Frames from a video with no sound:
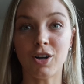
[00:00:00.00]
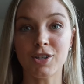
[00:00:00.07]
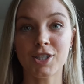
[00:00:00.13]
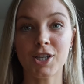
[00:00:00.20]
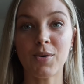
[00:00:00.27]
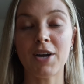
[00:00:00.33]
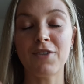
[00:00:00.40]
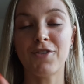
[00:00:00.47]

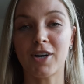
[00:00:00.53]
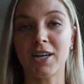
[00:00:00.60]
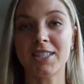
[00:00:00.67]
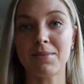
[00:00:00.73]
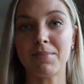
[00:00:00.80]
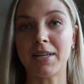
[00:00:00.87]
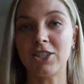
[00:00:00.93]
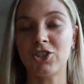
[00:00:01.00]
Also, I forgot
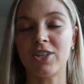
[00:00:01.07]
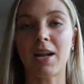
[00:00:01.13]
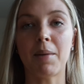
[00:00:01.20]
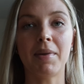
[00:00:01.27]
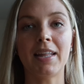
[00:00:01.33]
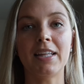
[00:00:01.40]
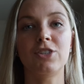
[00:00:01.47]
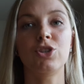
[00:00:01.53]
to mention, I
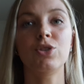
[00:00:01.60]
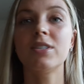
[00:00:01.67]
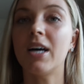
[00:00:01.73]
mean, they do